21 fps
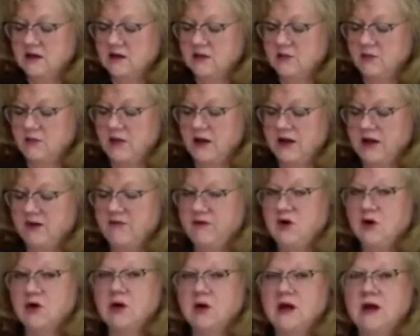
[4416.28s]
but
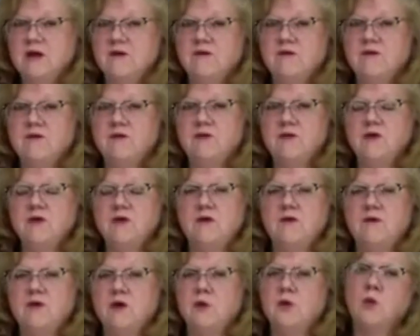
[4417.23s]
if you're
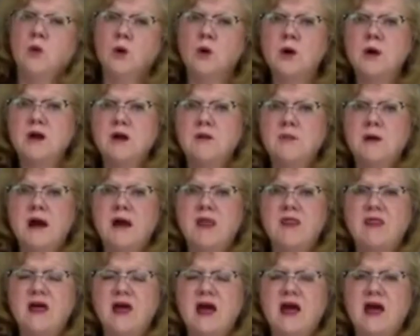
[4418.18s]
worried
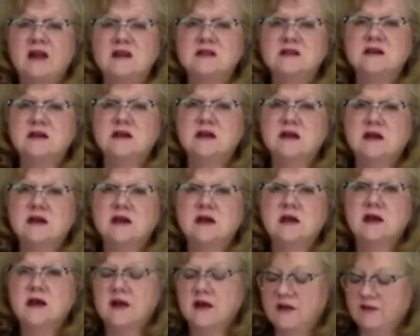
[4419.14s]
about that,
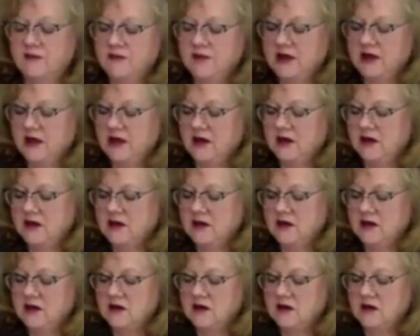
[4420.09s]

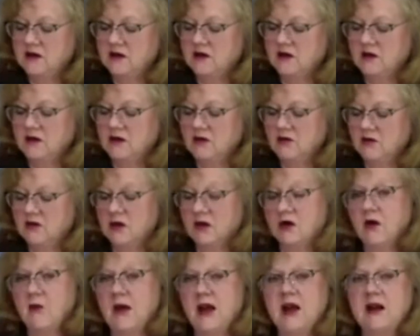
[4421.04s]
then you can
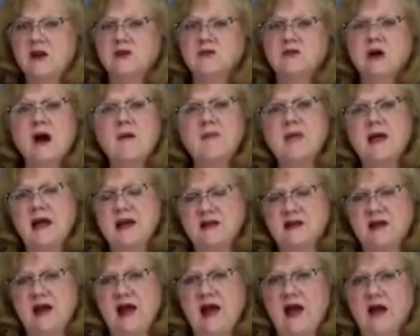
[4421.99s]
go ahead and drop
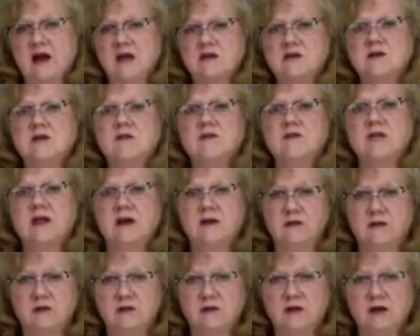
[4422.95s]
that tack that
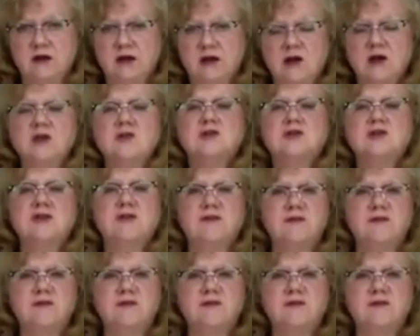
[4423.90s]
secures